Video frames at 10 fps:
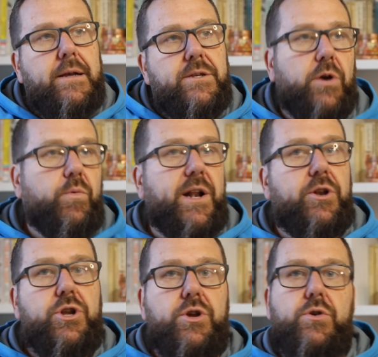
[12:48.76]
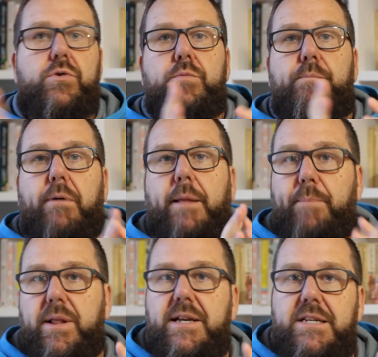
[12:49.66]
So when a new
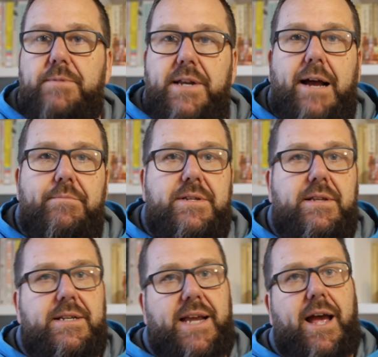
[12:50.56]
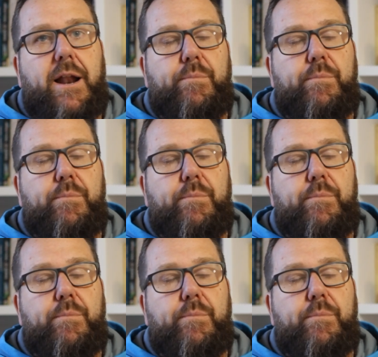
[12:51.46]
policeman comes to the town,